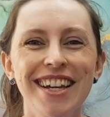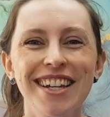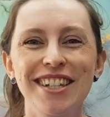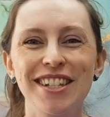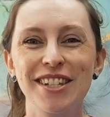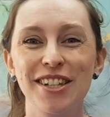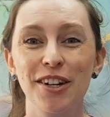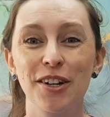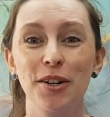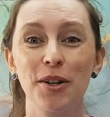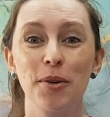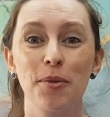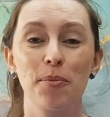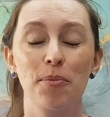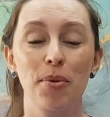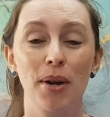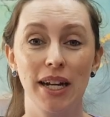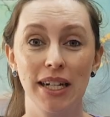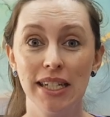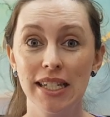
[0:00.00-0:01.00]
So
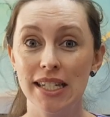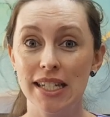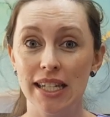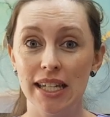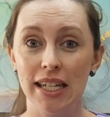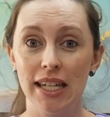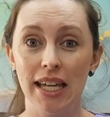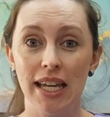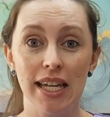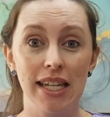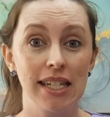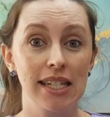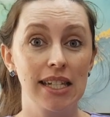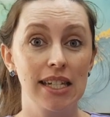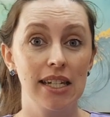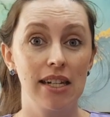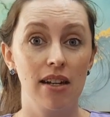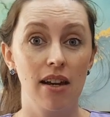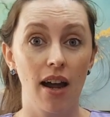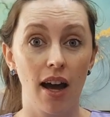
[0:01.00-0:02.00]
pregnancy
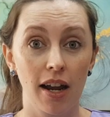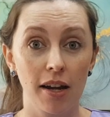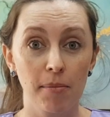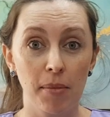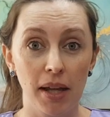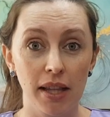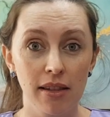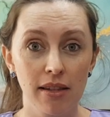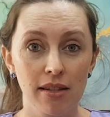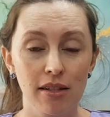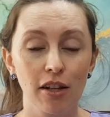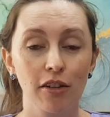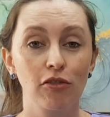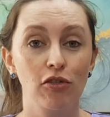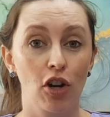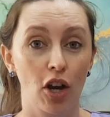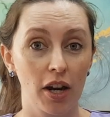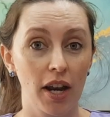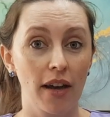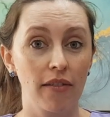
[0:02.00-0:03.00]
is nine months of
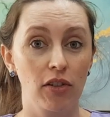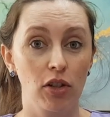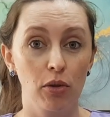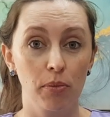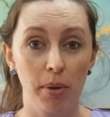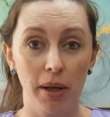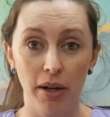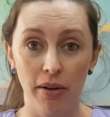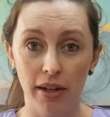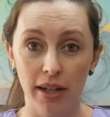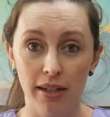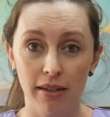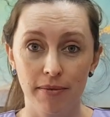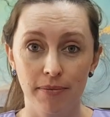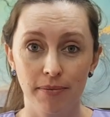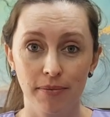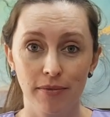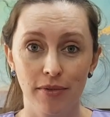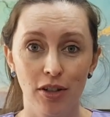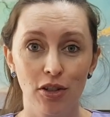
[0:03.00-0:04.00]
not having your period.
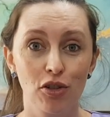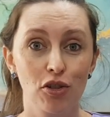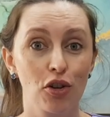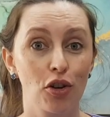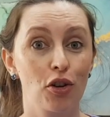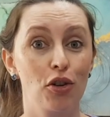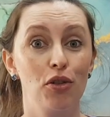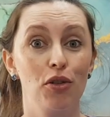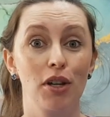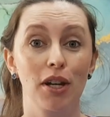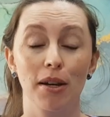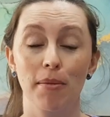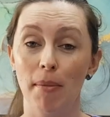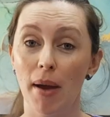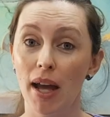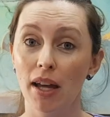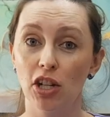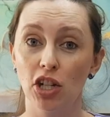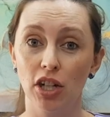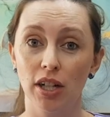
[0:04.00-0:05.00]
So you can
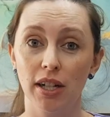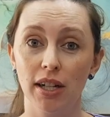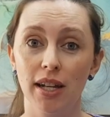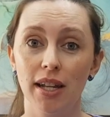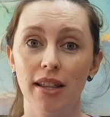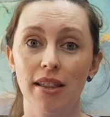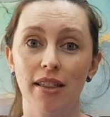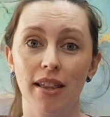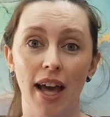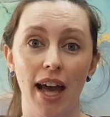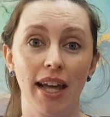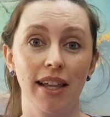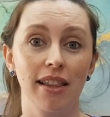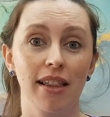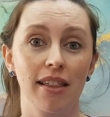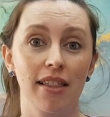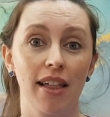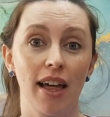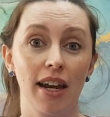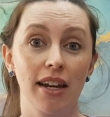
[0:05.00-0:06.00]
imagine
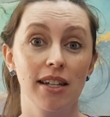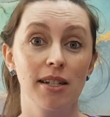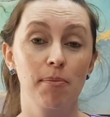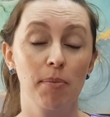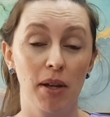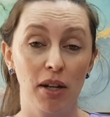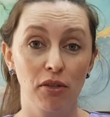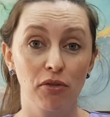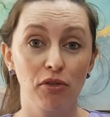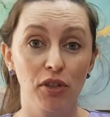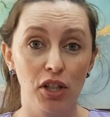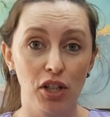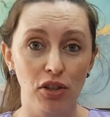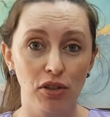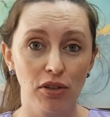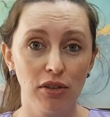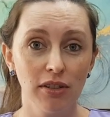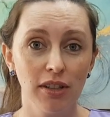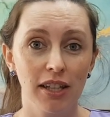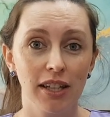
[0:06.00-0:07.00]
that that is
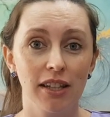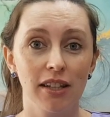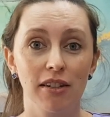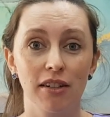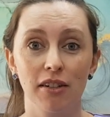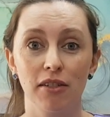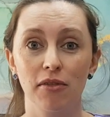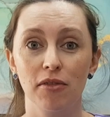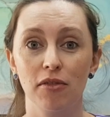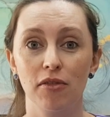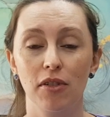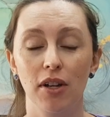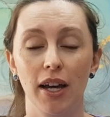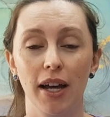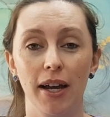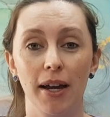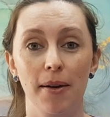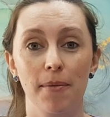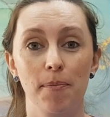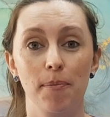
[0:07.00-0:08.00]
beneficial in the
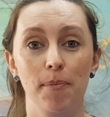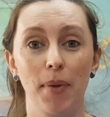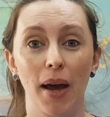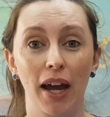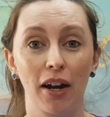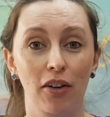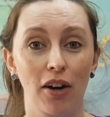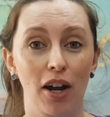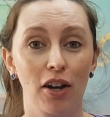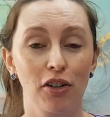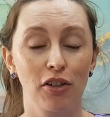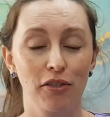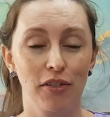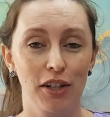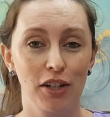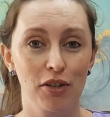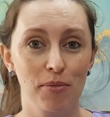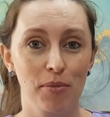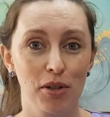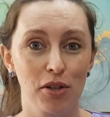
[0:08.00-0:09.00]
um, background of
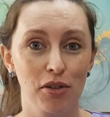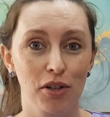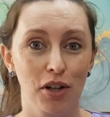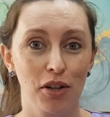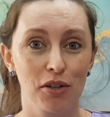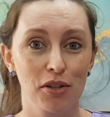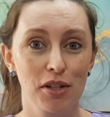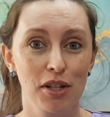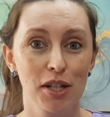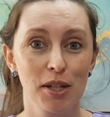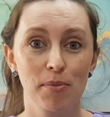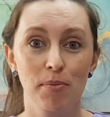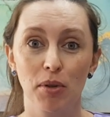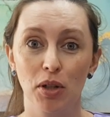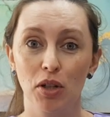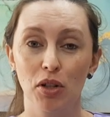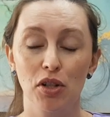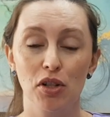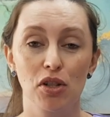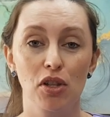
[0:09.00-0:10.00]
endometriosis,
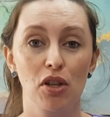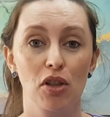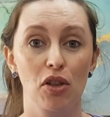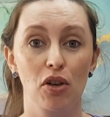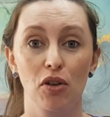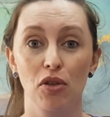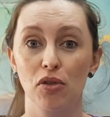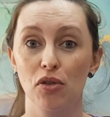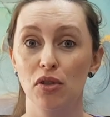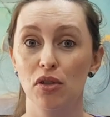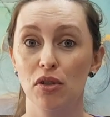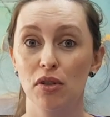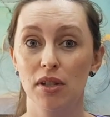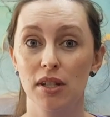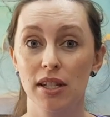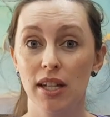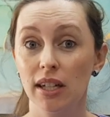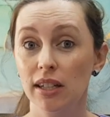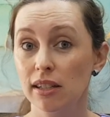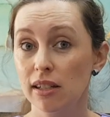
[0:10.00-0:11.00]
because those
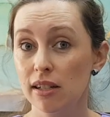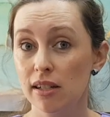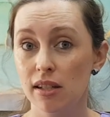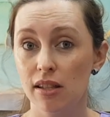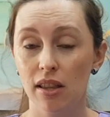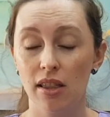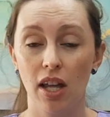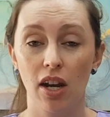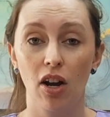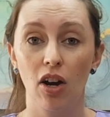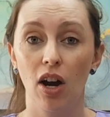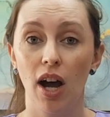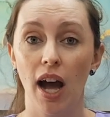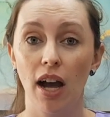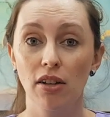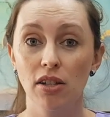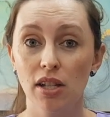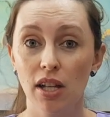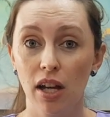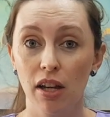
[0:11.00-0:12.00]
cells that are
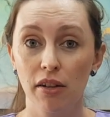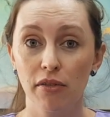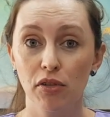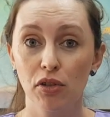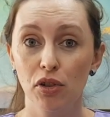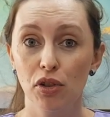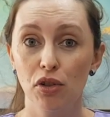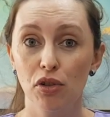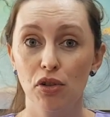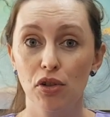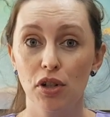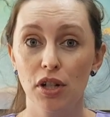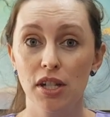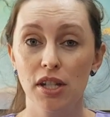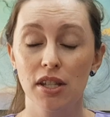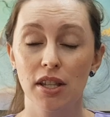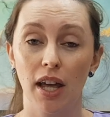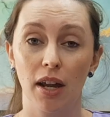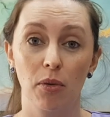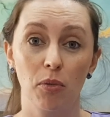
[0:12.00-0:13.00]
outside of your
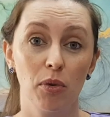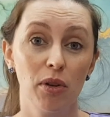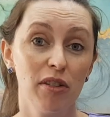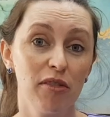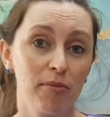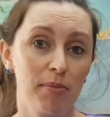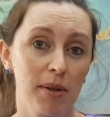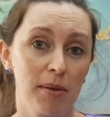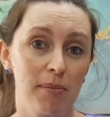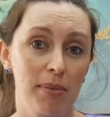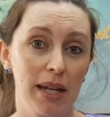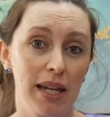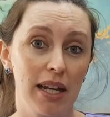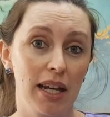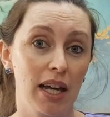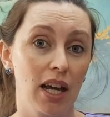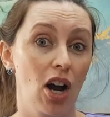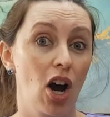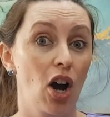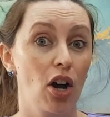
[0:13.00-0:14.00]
uterus that would have been
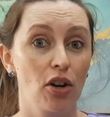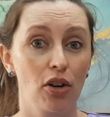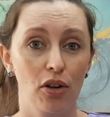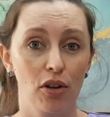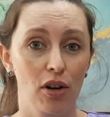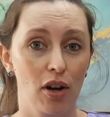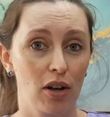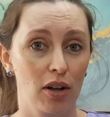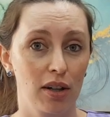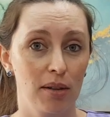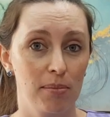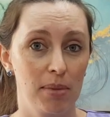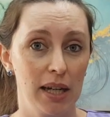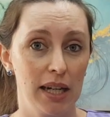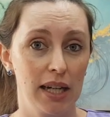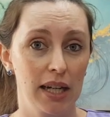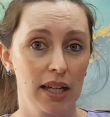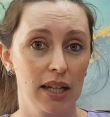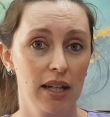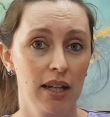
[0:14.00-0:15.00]
bleeding are no longer
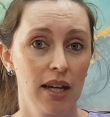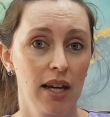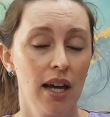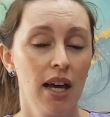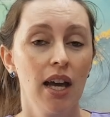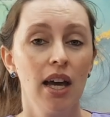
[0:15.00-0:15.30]
bleeding.